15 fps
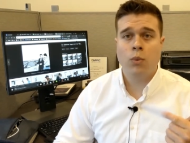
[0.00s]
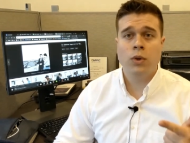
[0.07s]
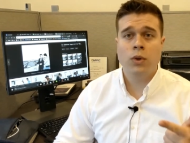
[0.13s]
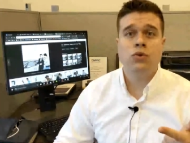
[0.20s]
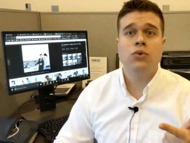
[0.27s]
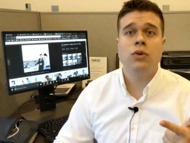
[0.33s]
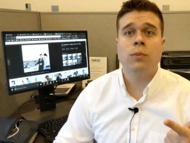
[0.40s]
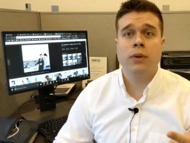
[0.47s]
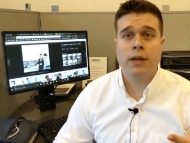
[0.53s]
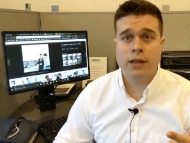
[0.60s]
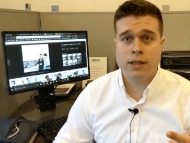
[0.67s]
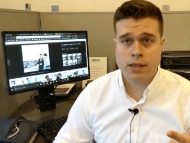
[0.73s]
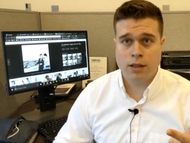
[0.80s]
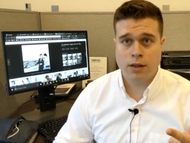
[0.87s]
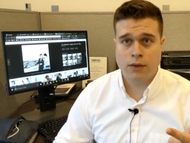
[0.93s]
Would you
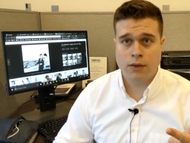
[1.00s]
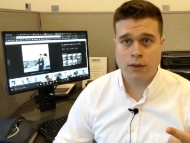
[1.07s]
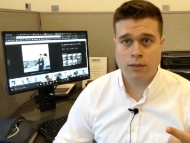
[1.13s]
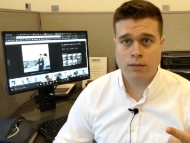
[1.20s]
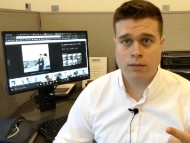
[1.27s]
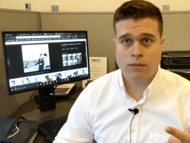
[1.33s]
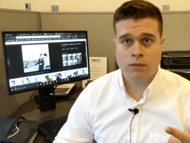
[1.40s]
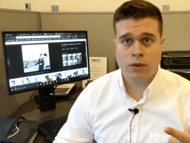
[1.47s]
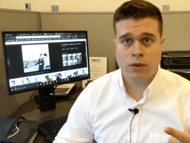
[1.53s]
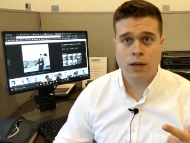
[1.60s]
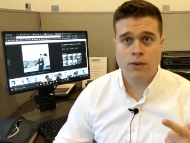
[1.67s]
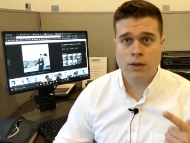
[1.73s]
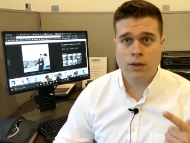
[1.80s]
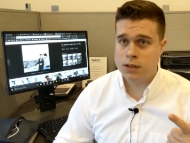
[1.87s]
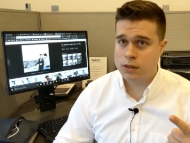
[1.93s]
replace anything,
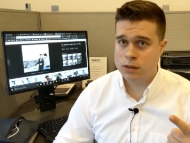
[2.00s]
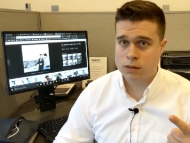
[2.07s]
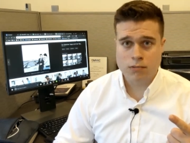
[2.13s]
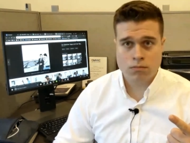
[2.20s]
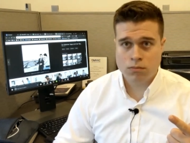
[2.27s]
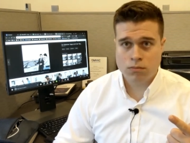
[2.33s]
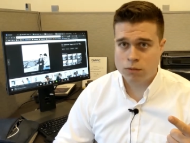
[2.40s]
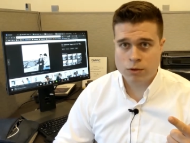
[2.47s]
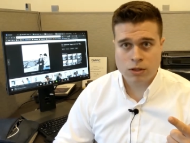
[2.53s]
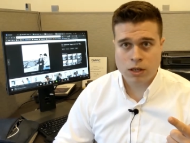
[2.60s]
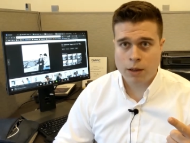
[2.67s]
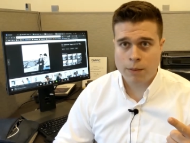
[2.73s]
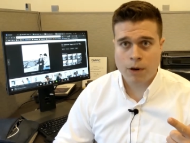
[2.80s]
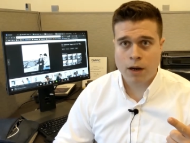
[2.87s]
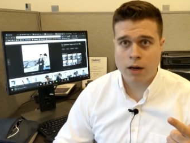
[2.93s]
right? This is the
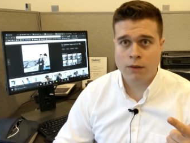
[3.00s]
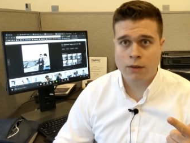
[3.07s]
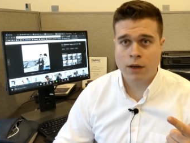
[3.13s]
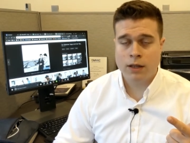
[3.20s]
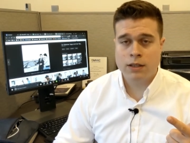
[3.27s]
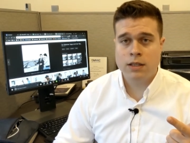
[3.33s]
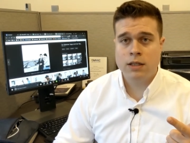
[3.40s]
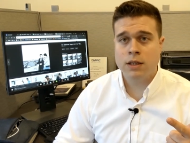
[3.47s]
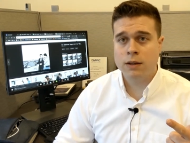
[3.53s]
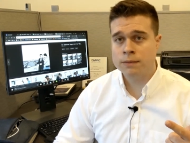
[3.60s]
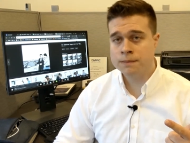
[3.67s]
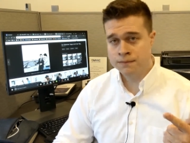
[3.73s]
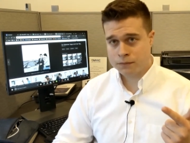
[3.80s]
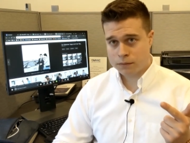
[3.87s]
same kind of idea.